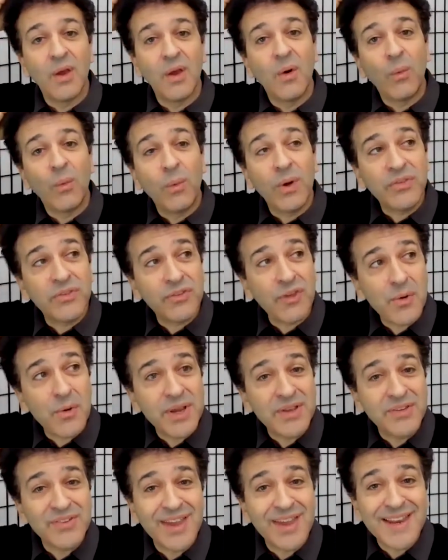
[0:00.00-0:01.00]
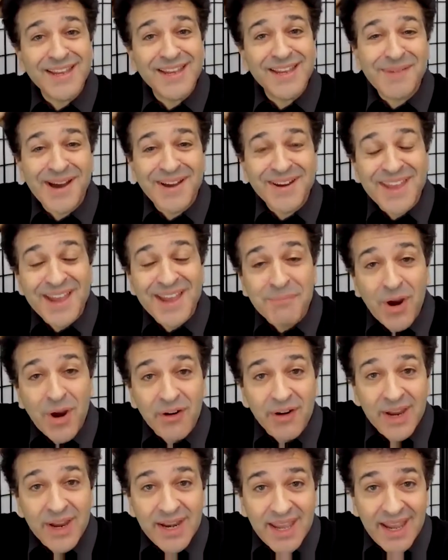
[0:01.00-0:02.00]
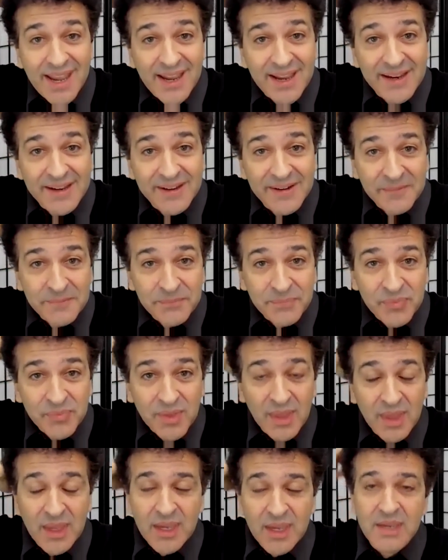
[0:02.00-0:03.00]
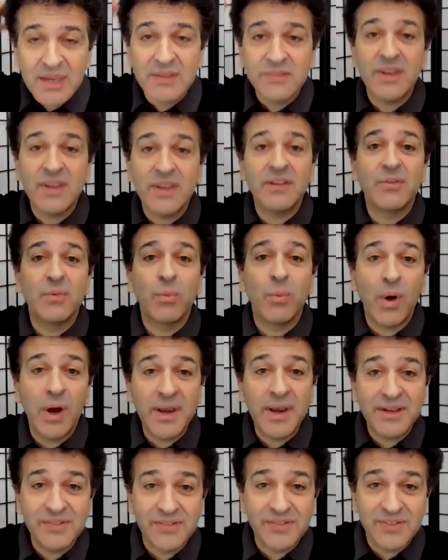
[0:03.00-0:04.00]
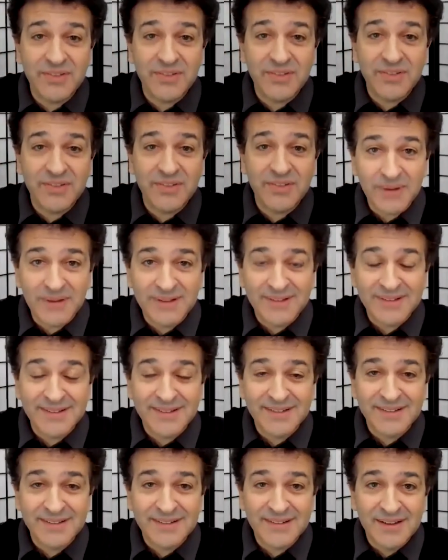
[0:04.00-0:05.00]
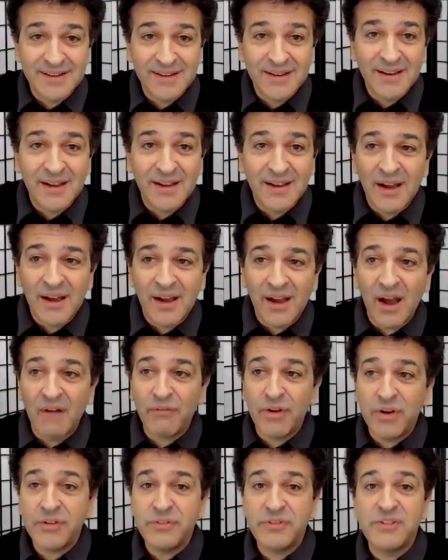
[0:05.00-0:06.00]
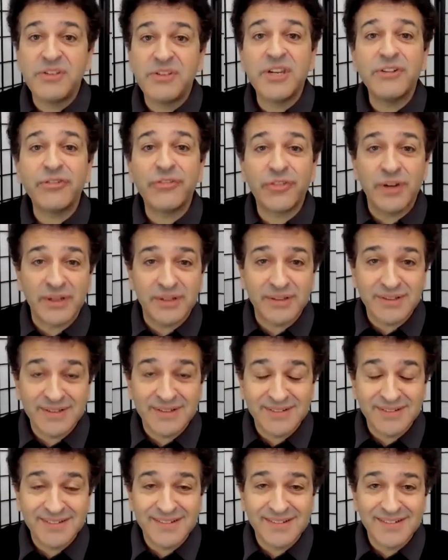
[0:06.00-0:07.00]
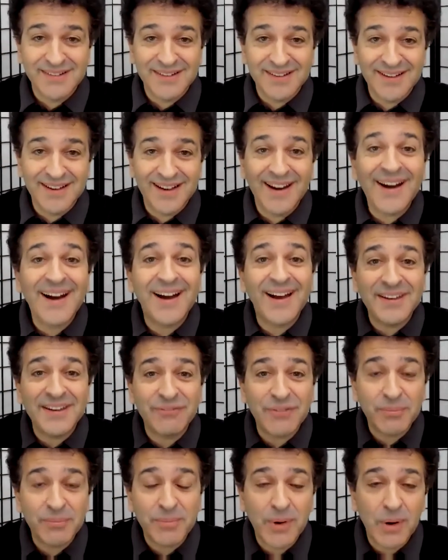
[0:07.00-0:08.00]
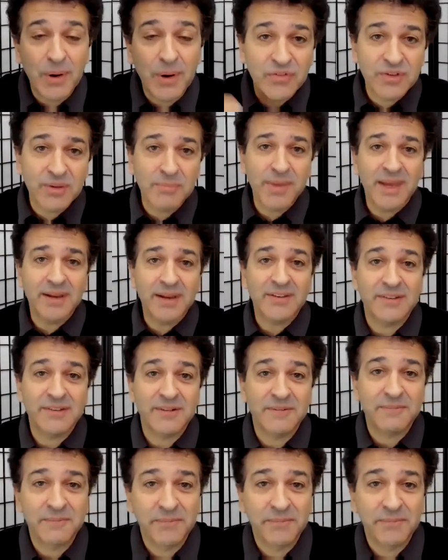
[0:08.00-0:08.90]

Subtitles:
What's so exciting about mRNA is that it's one example of a different kind of approach to medicine.